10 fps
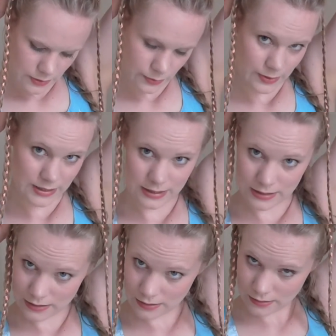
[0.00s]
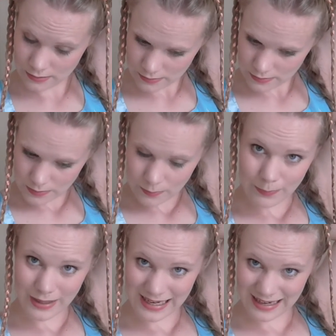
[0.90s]
loop it and then
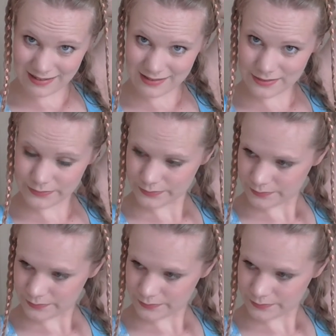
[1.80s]
pin it,